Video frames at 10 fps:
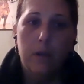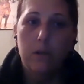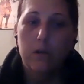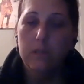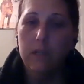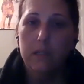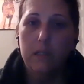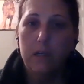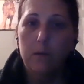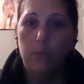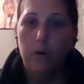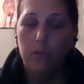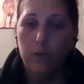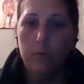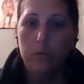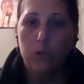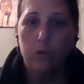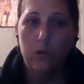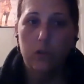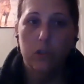No scented perfumes or
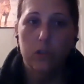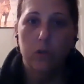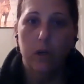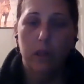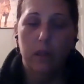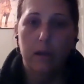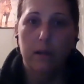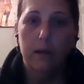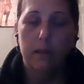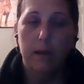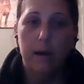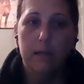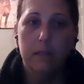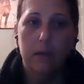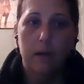lotions or anything like that.